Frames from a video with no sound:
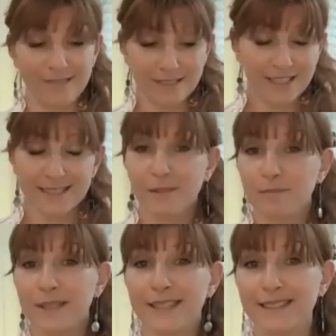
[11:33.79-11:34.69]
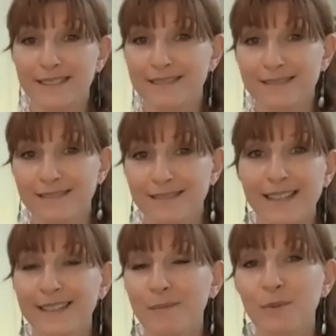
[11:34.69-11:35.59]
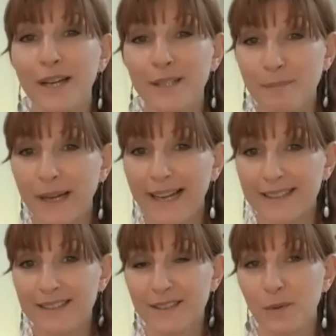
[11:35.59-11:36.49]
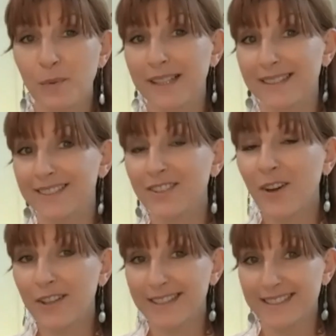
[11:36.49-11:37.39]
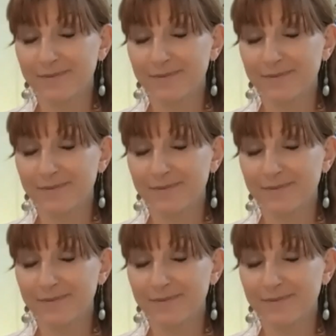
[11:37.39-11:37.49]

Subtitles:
just simply end up right back where I started.